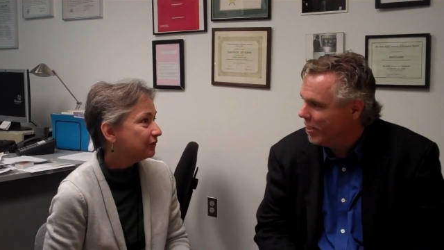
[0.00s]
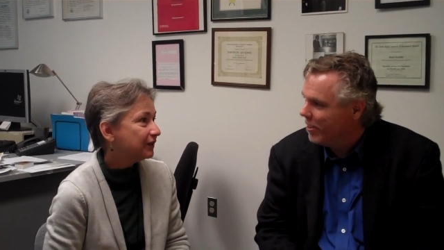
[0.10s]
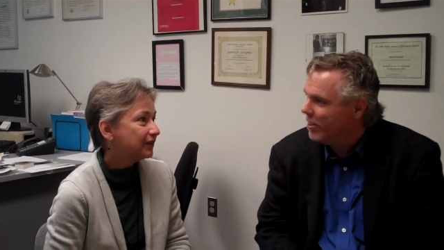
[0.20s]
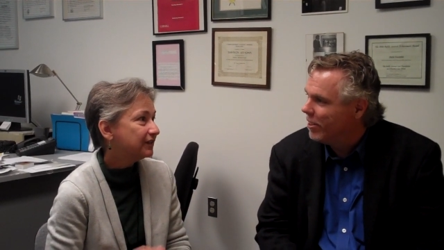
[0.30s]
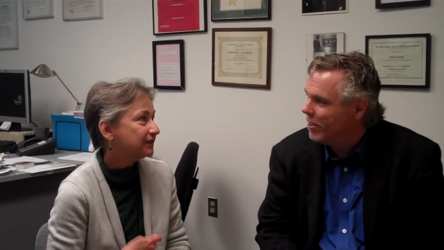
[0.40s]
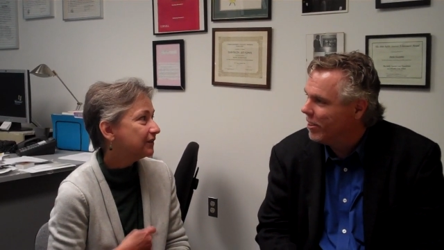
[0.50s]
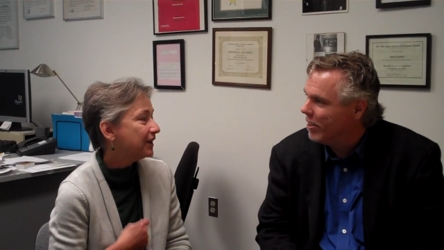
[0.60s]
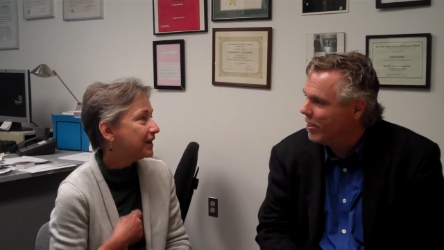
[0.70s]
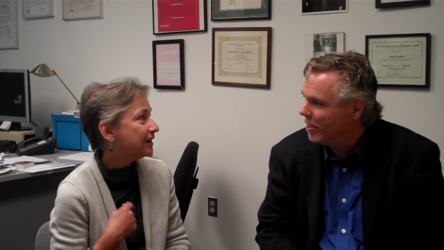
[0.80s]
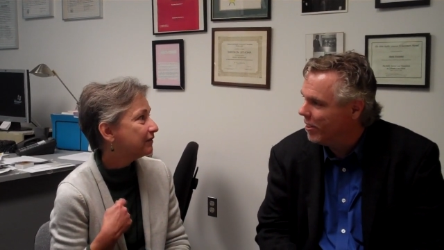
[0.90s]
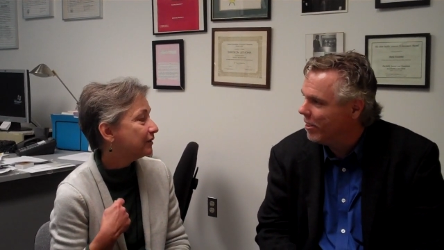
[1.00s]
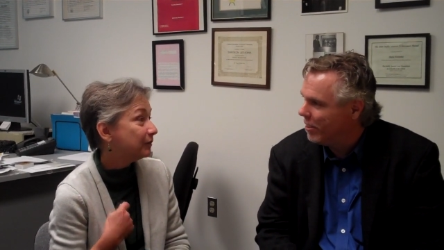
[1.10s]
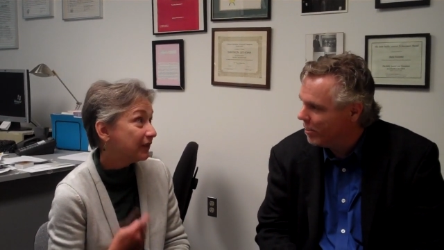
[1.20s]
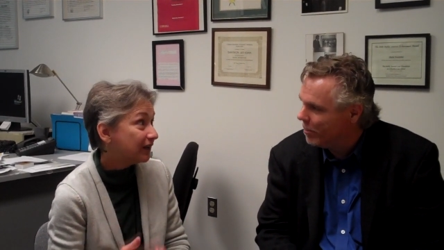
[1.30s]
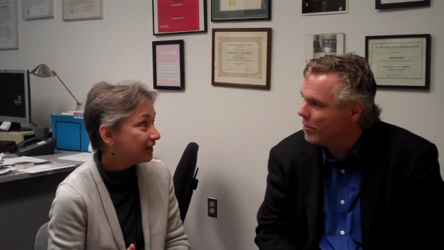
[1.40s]
Speaker 1: We also have a
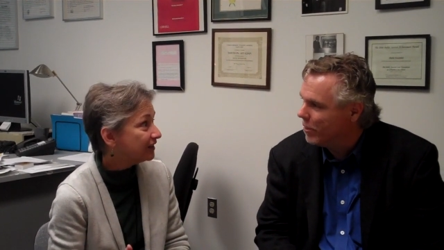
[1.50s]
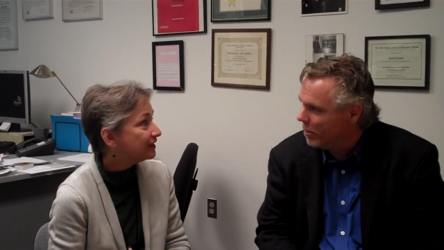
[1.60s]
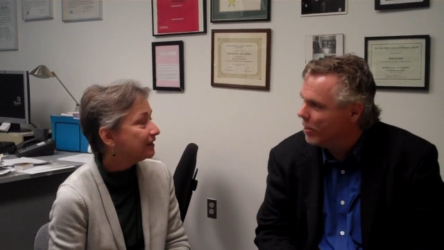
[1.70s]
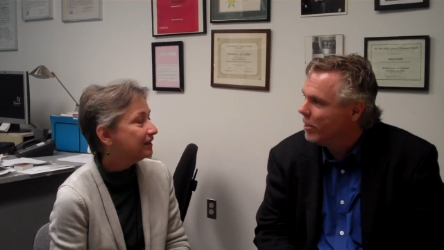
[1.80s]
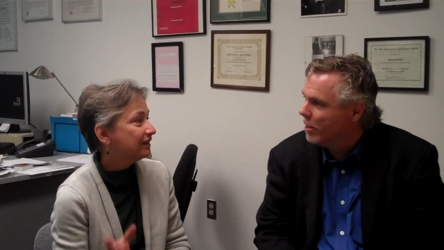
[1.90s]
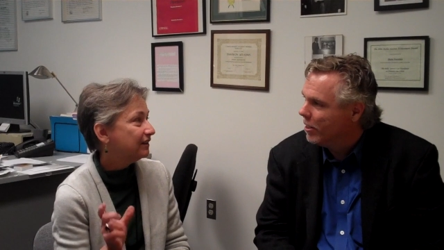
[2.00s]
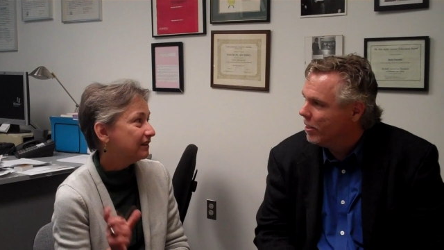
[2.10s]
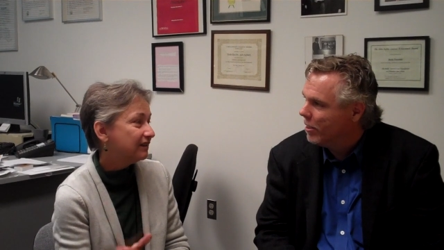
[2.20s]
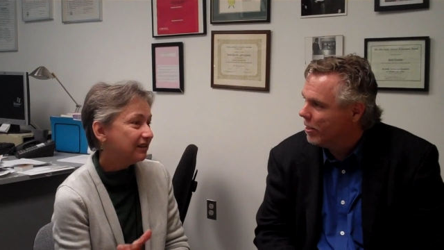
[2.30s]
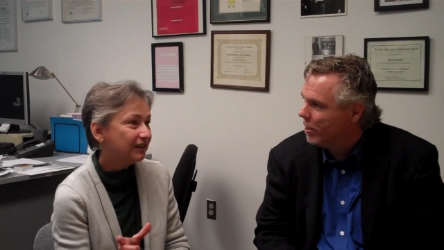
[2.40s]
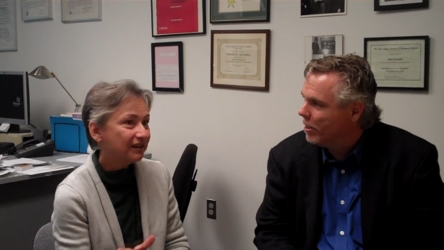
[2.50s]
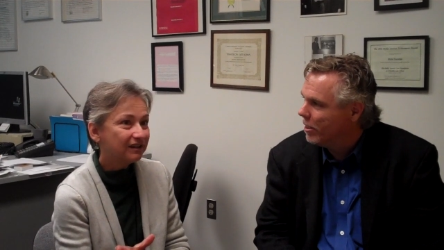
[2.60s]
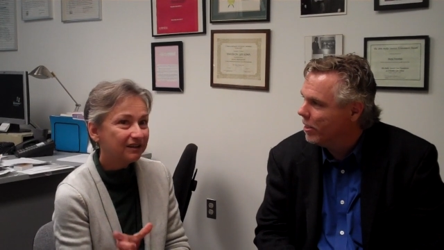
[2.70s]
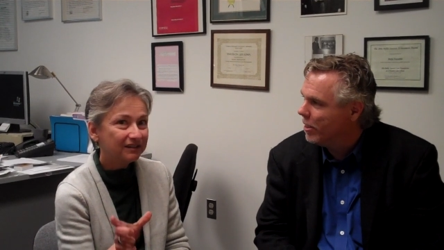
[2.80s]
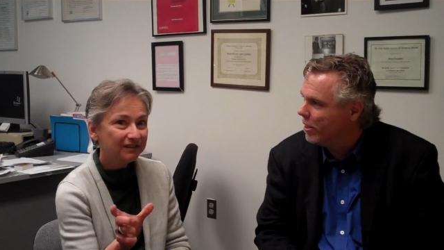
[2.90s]
blog you can click
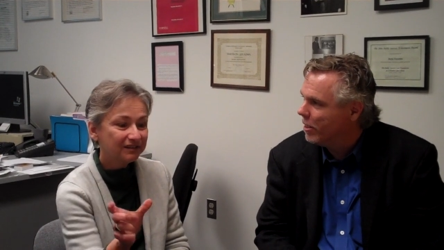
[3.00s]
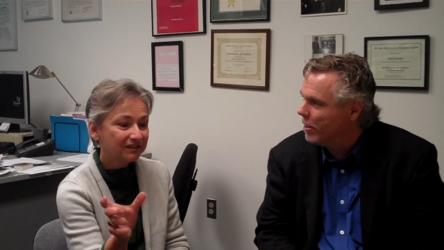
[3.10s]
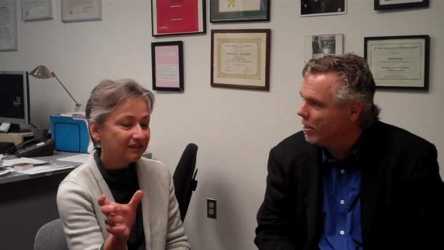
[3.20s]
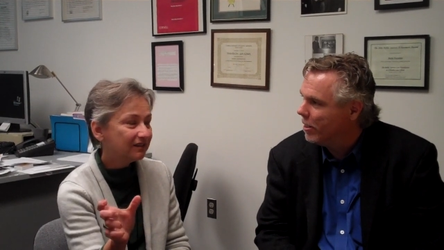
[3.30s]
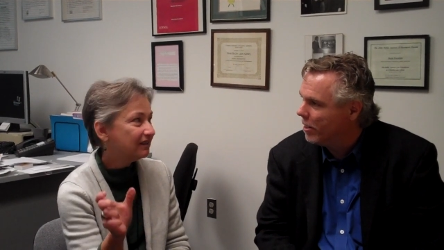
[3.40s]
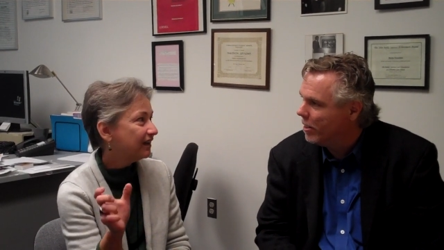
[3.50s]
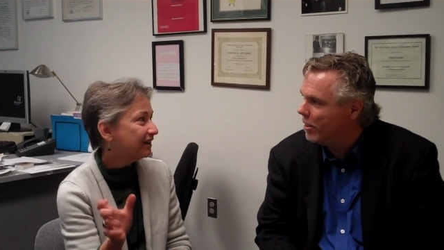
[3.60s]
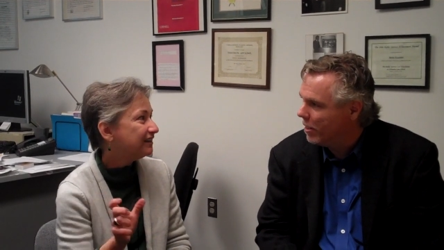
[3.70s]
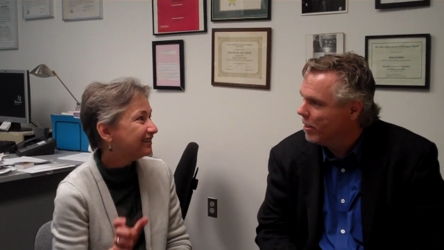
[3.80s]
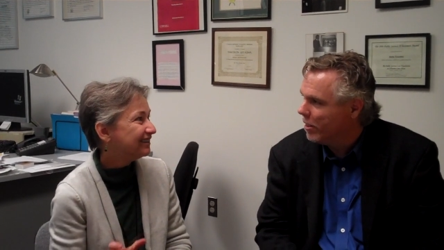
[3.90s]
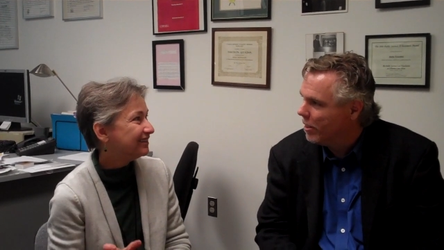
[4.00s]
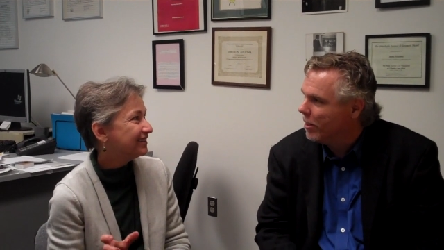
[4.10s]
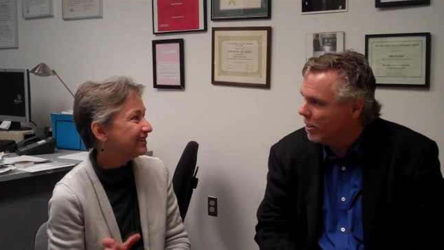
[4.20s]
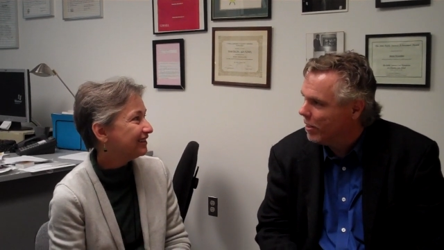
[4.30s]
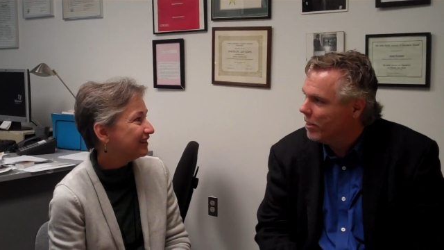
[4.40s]
on, there's a little icon, you
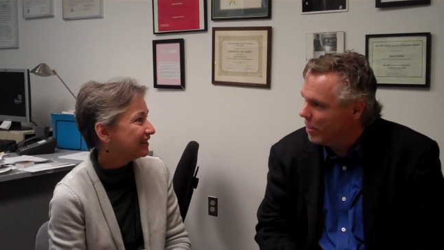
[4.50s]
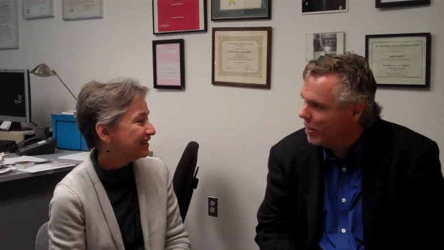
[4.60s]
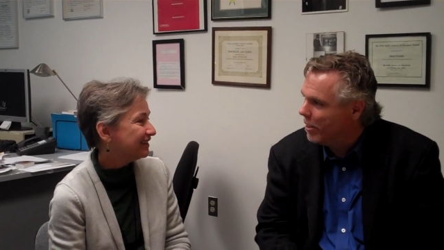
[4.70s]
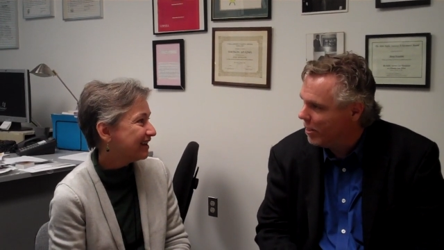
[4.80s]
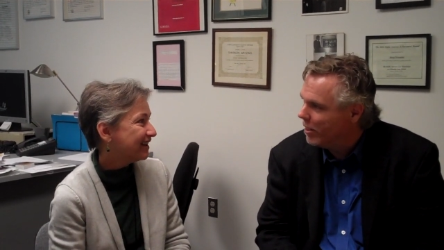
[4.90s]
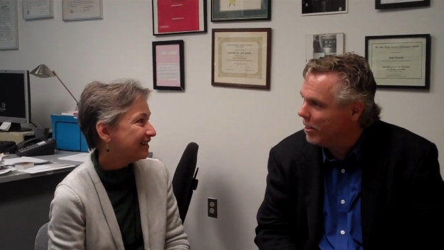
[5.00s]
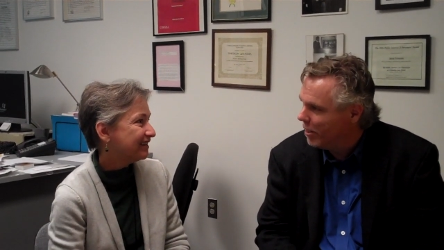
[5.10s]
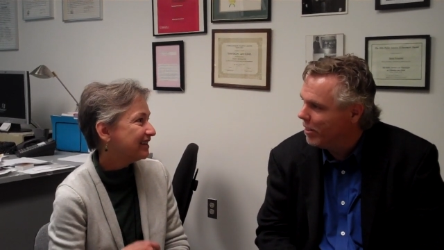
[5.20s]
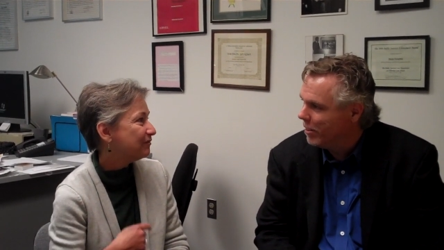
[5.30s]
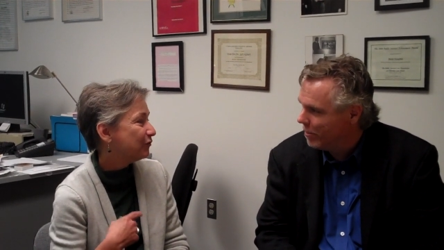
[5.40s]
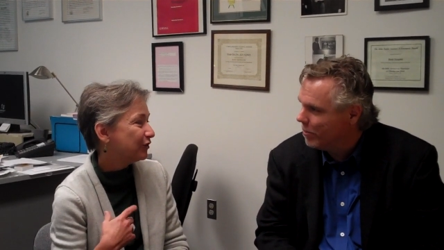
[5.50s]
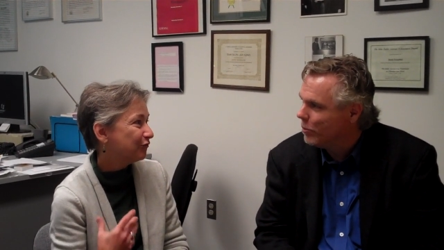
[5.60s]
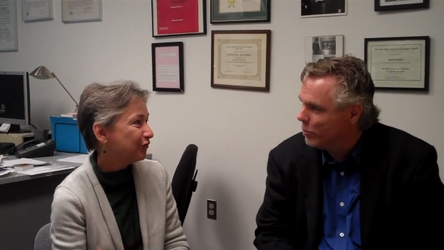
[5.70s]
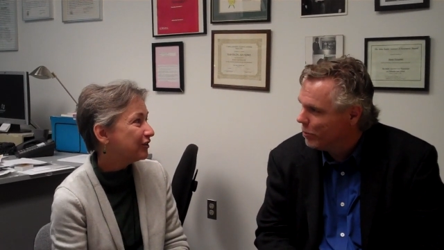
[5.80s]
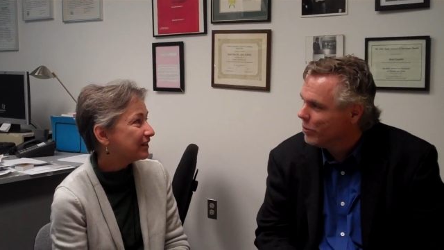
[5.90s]
can click on that and get more
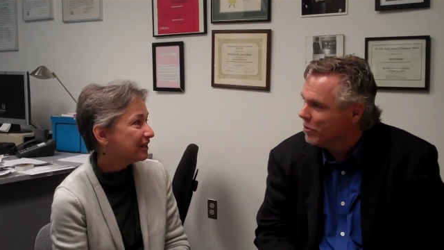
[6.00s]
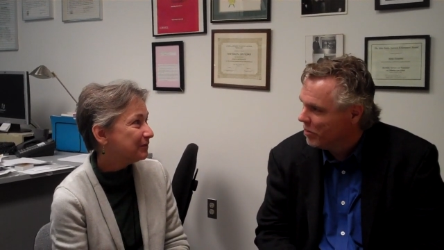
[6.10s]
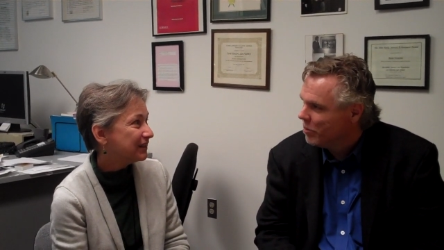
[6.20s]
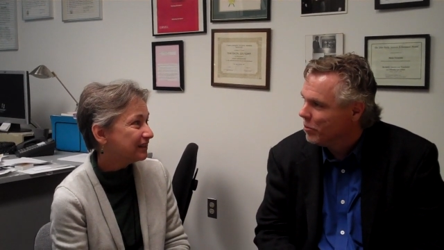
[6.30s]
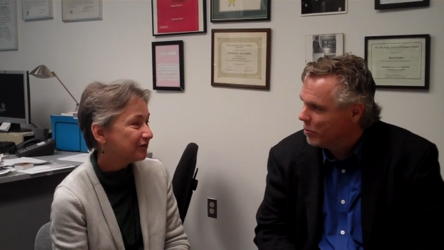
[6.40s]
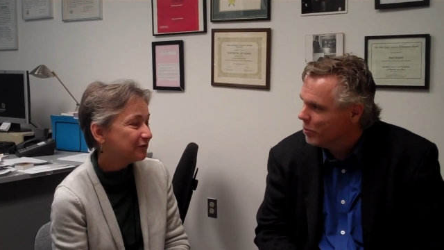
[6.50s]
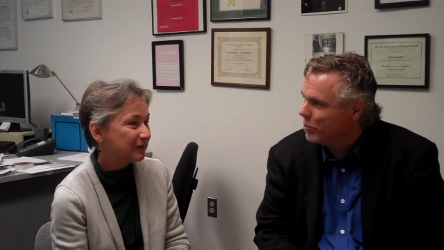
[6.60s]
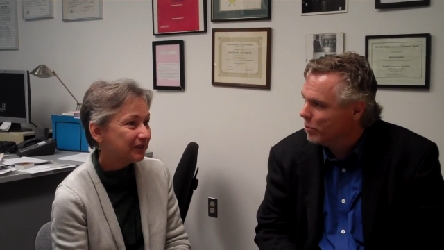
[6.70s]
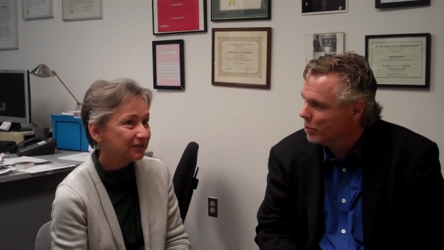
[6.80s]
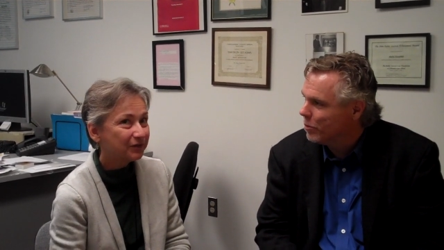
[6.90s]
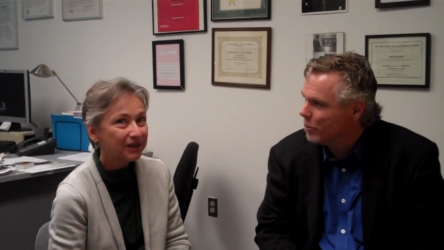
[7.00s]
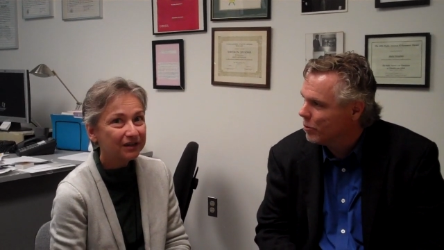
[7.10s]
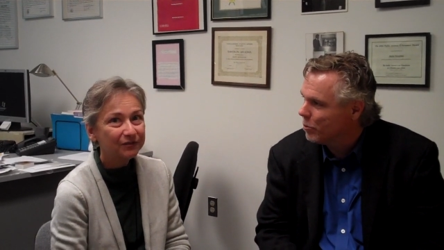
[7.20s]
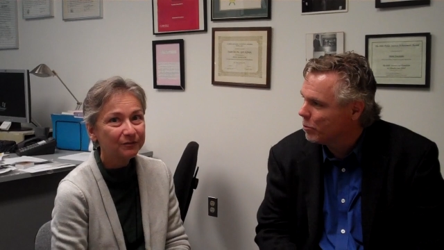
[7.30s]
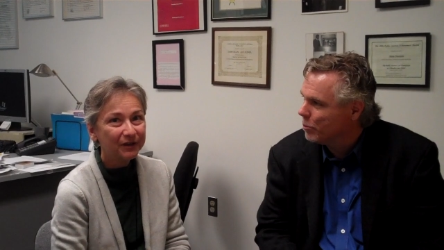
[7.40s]
frequent updates from us. We
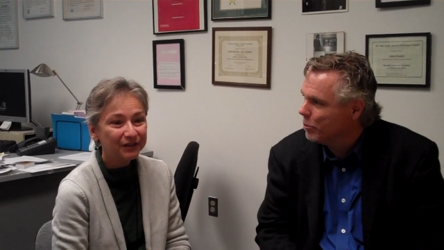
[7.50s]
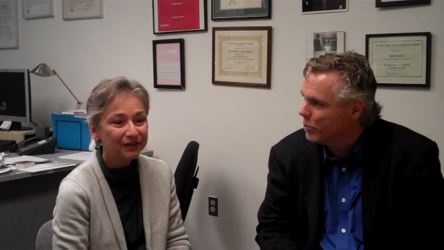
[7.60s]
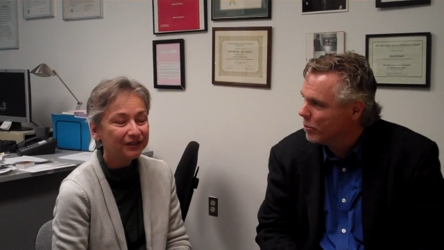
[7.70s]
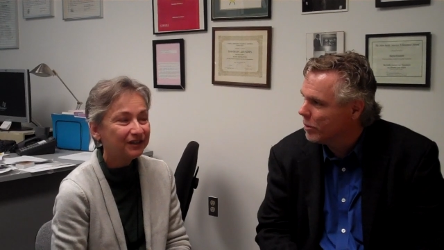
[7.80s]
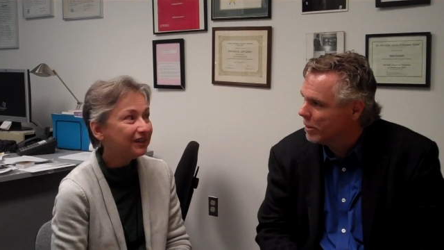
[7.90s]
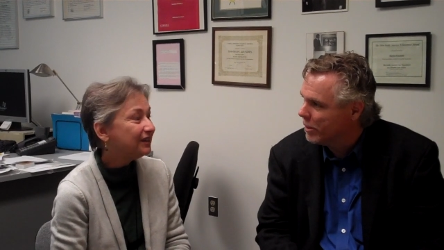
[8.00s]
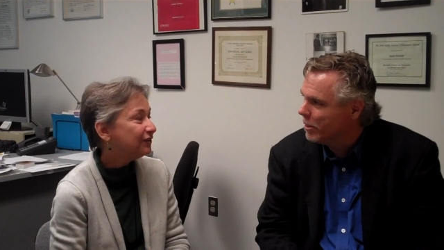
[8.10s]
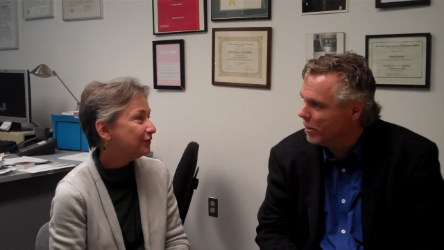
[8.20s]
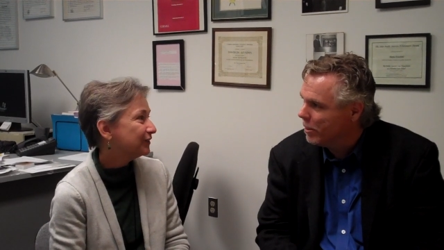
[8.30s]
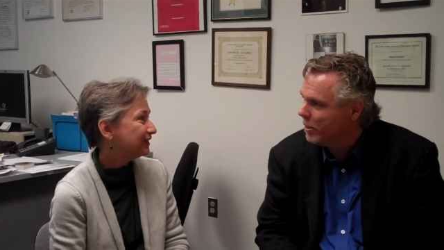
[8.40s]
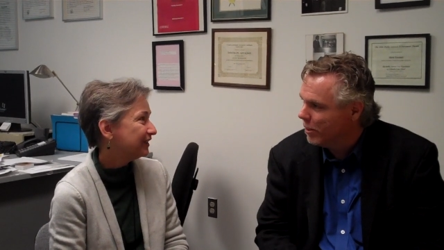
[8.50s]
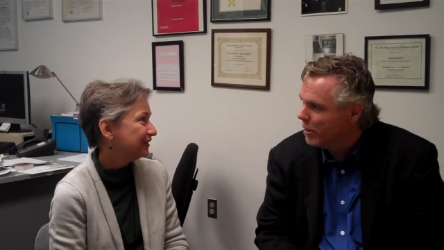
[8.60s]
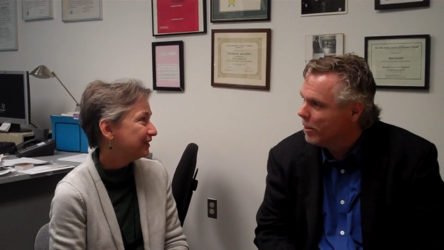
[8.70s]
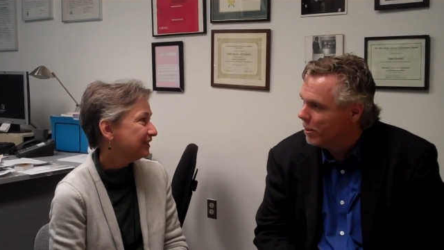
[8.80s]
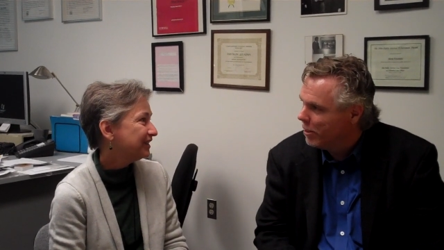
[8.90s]
have a monthly
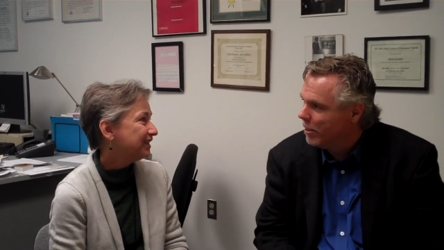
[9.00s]
e-newsletter.